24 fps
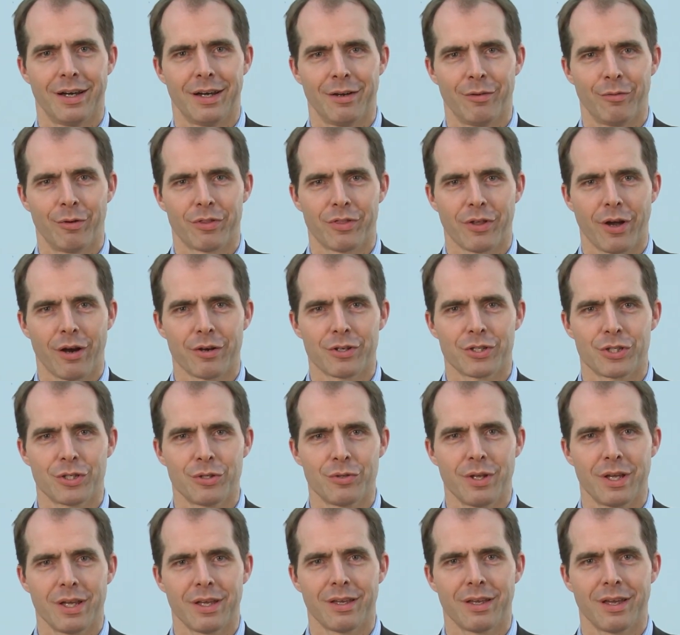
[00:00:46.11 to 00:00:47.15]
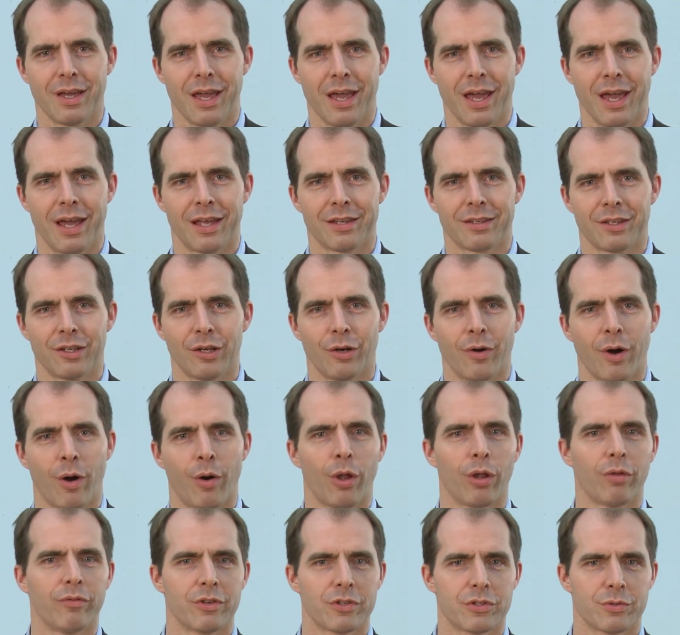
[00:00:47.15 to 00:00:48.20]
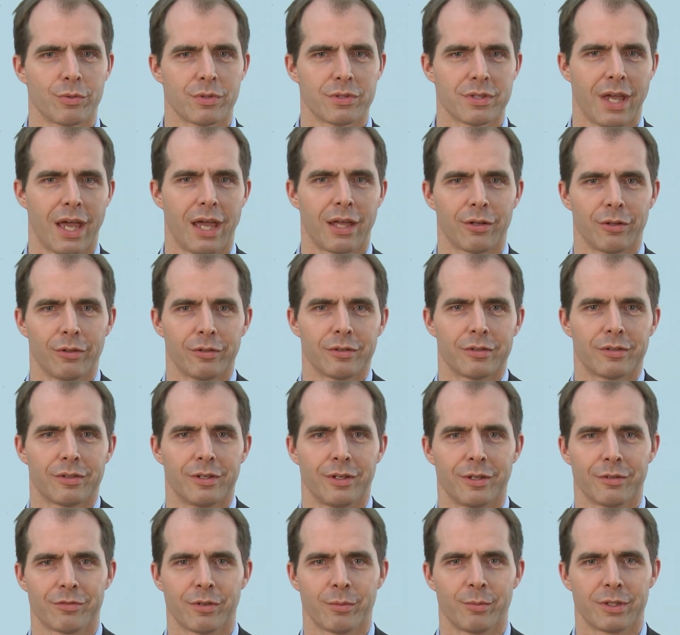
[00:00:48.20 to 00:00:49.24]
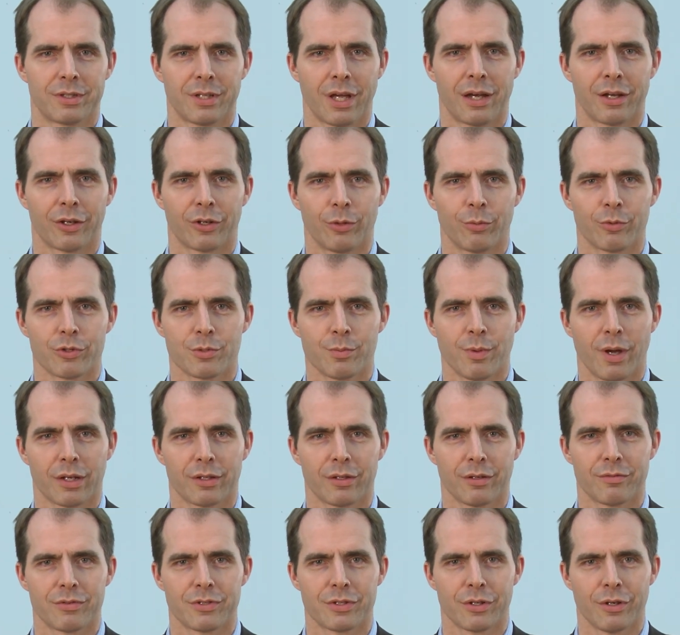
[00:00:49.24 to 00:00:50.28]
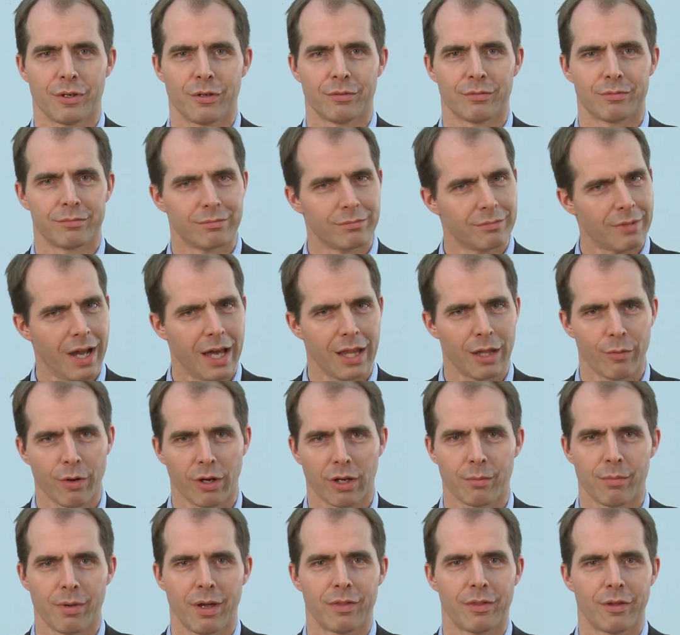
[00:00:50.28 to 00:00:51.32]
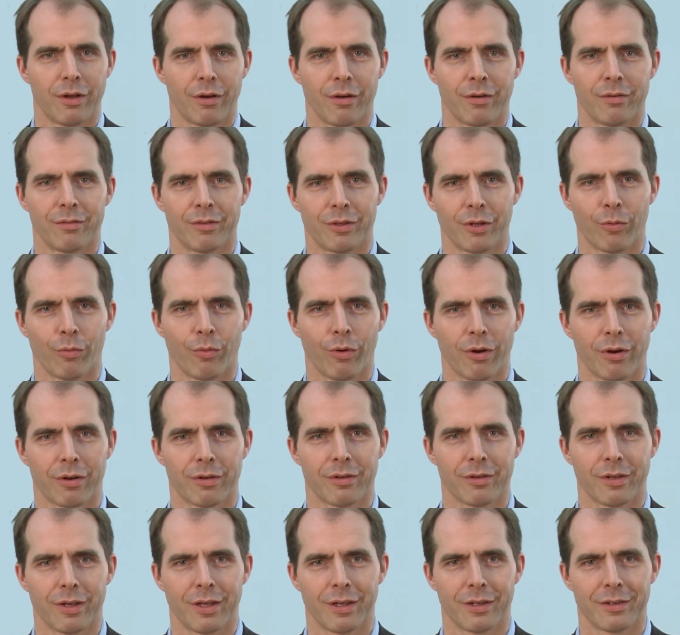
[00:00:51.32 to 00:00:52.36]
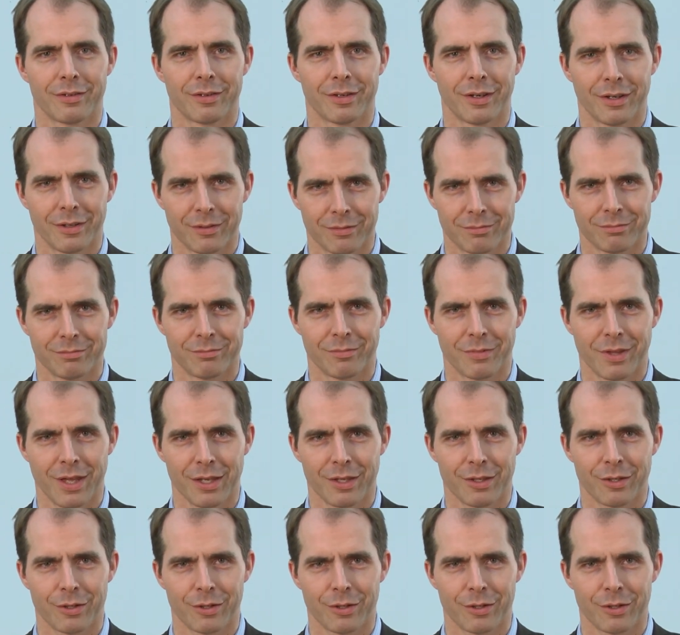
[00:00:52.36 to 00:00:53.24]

with our shooting and to know all of this was handled from a technical perspective. So highly recommend their work and thank